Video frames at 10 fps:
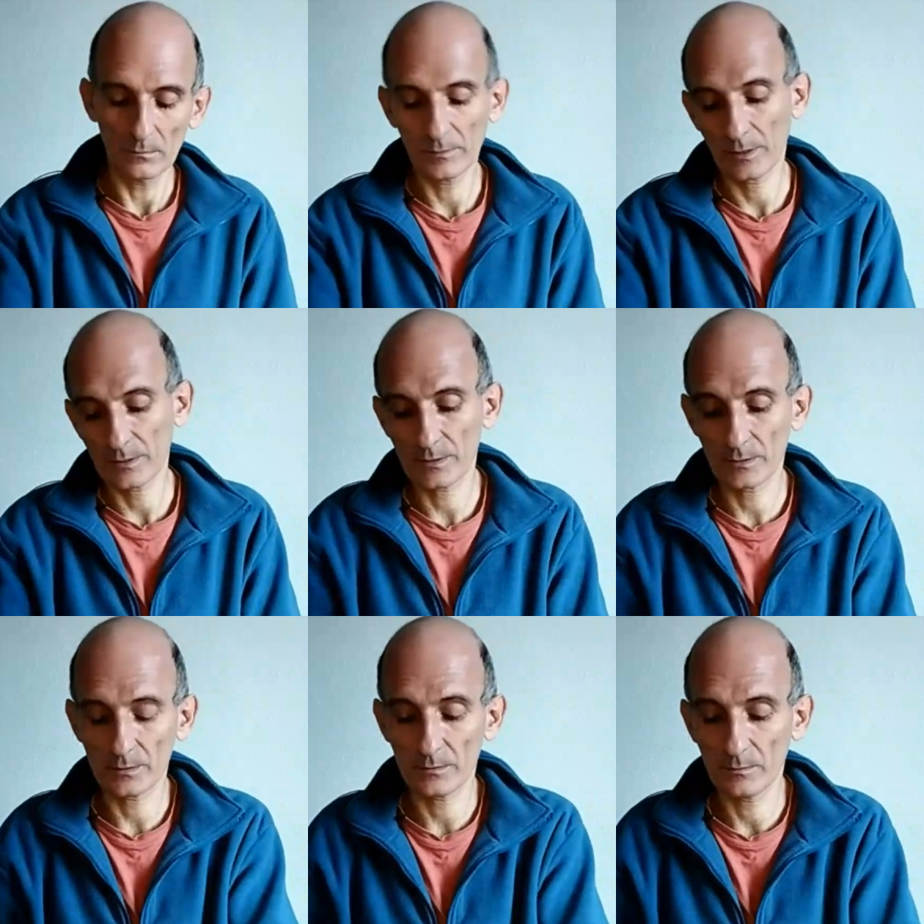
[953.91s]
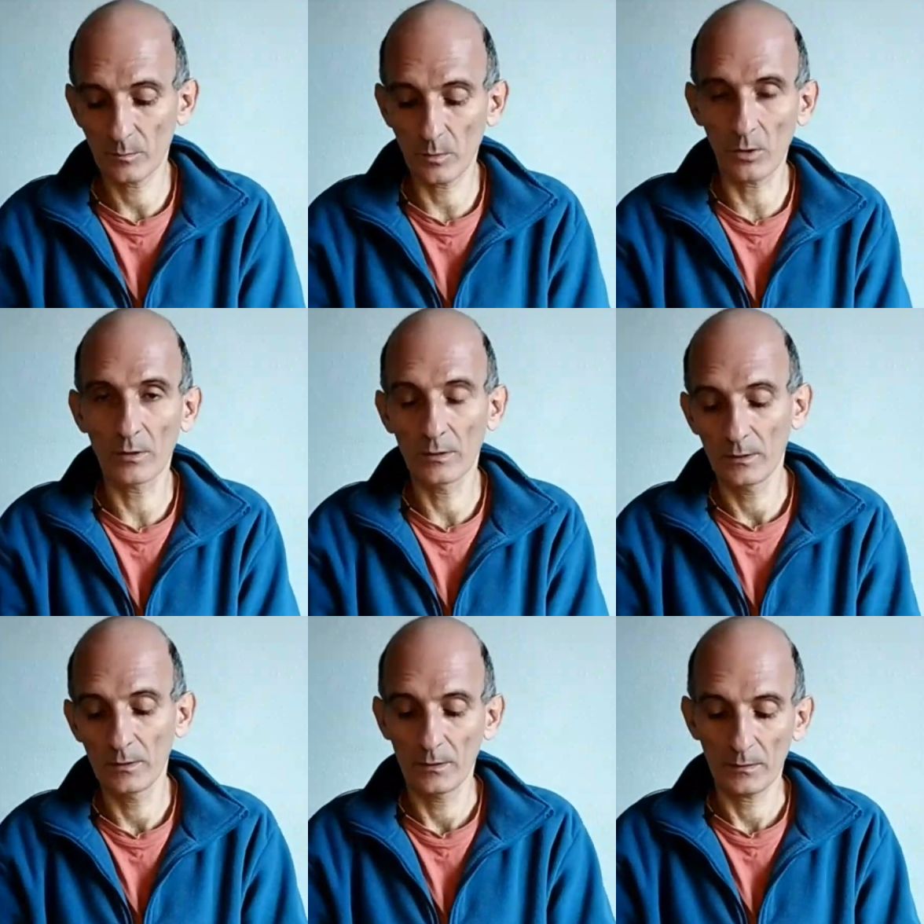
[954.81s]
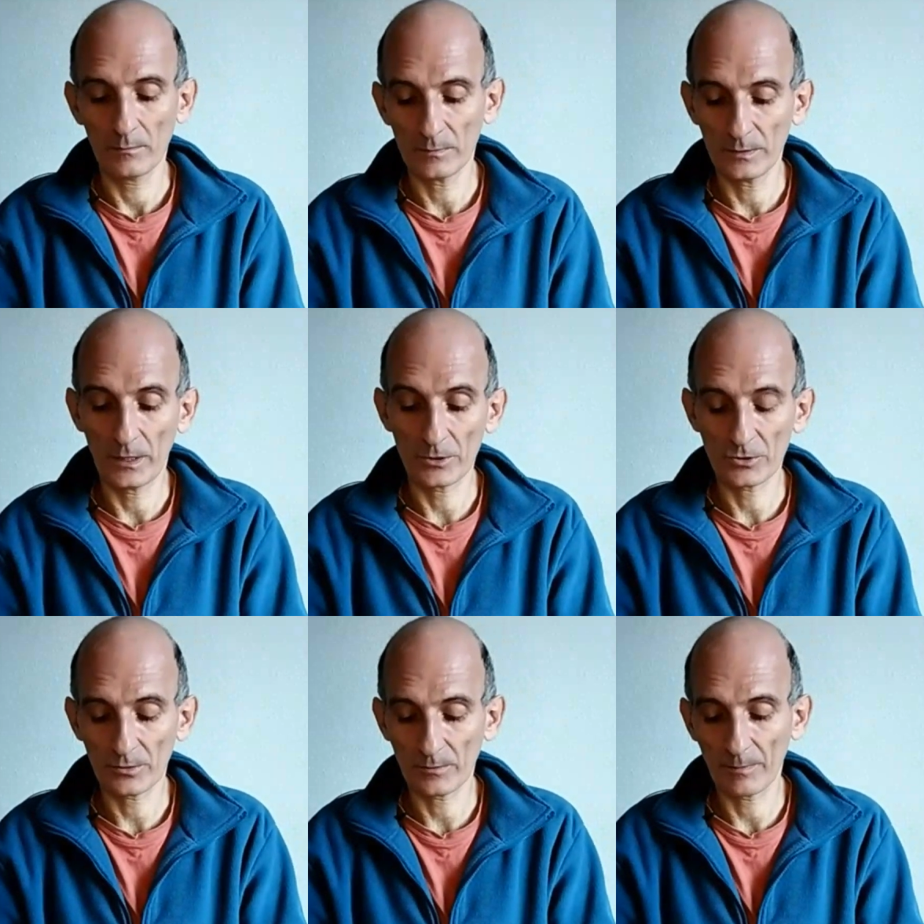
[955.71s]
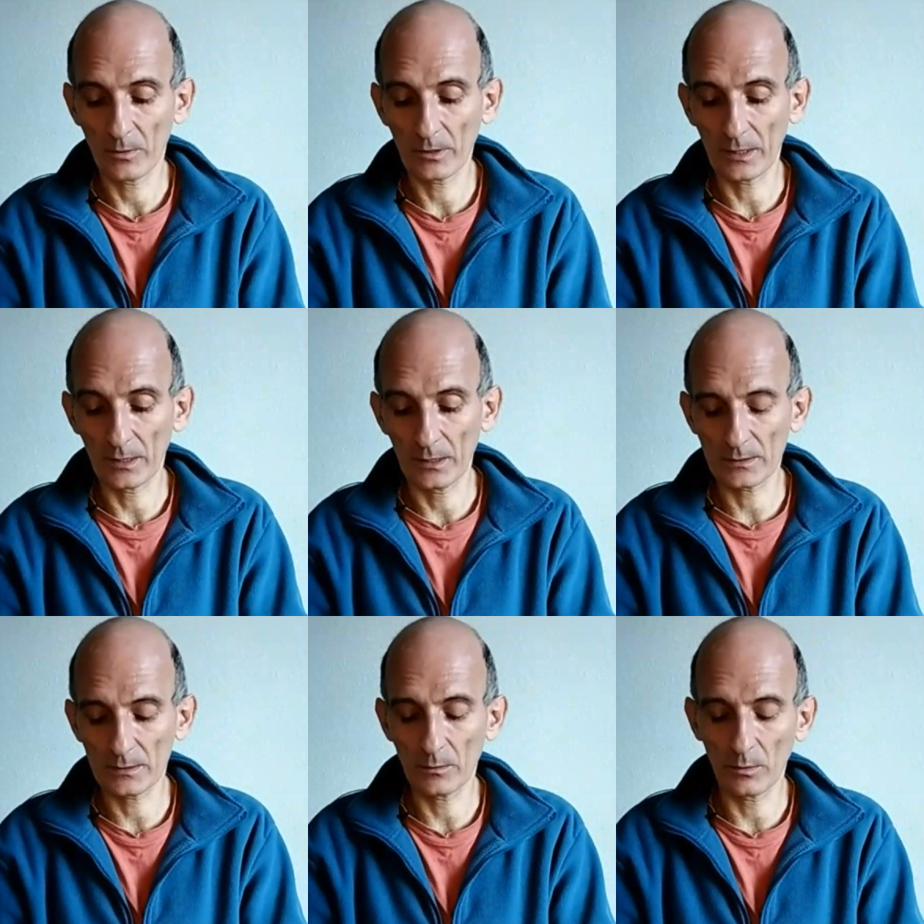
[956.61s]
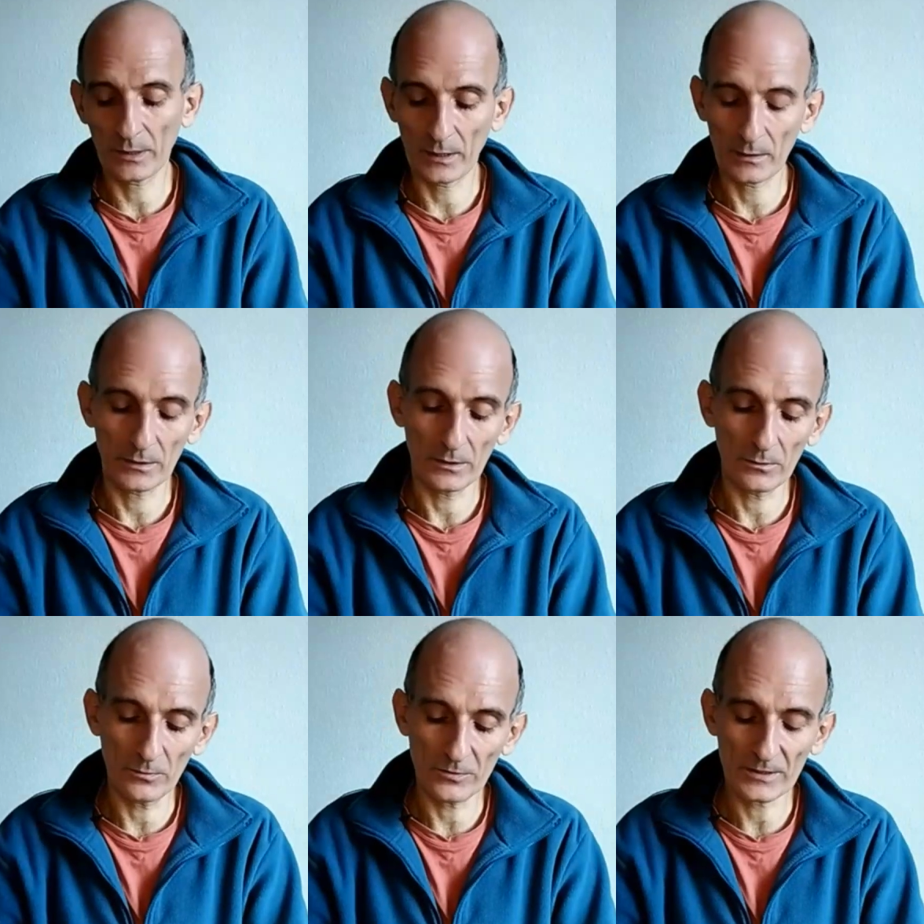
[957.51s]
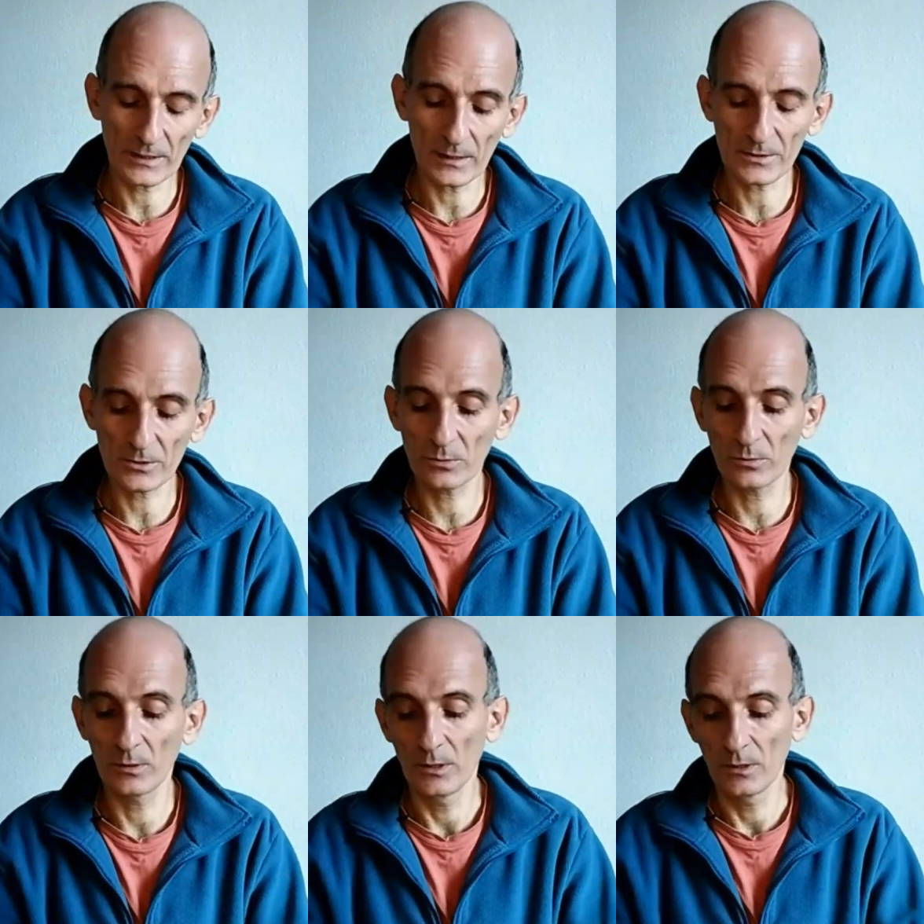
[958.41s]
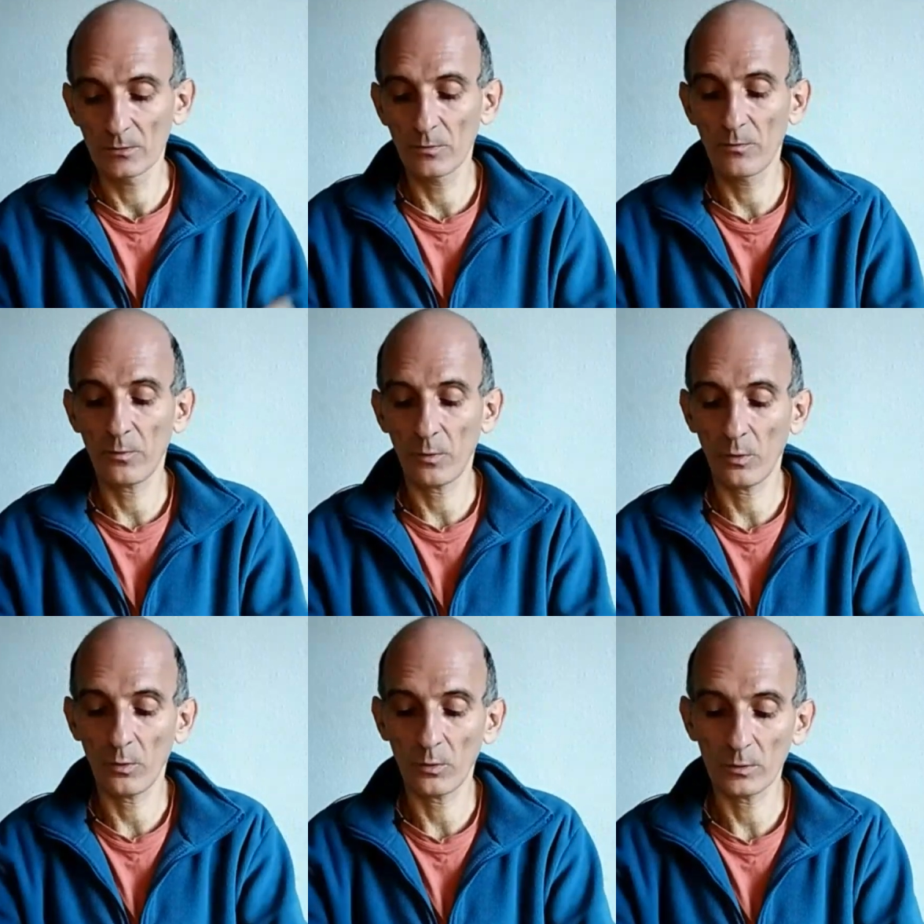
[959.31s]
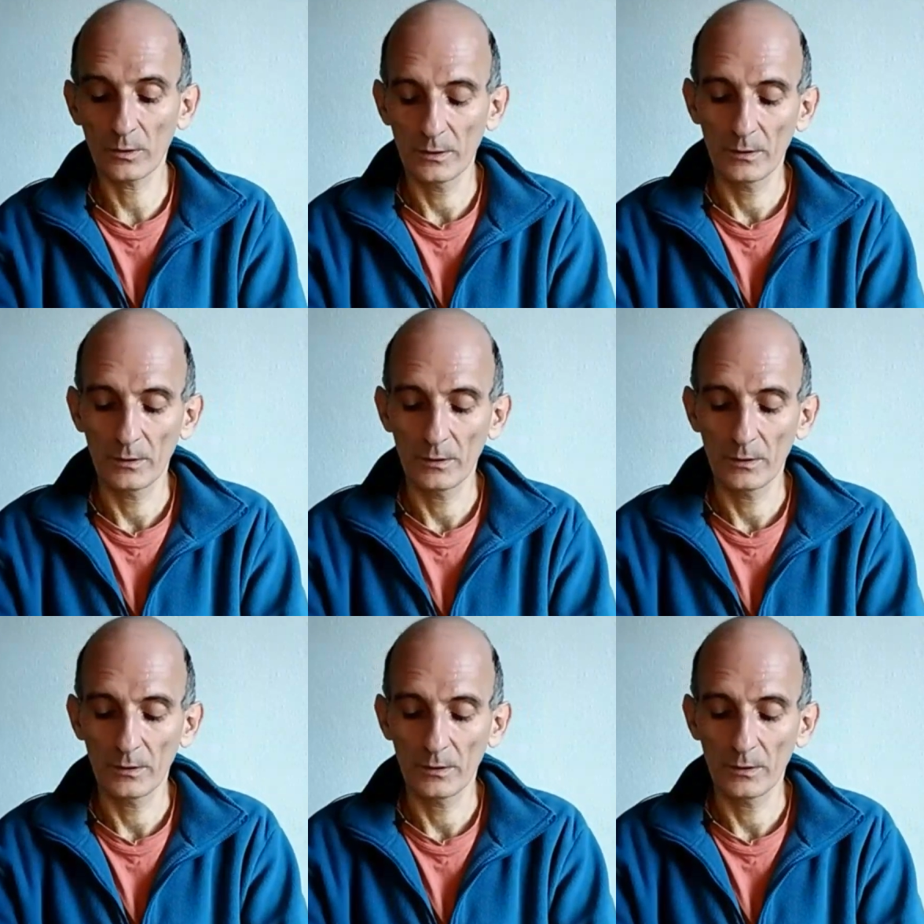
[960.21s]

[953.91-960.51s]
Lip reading: Yes, it's more natural. Okay, the roof starts to fall,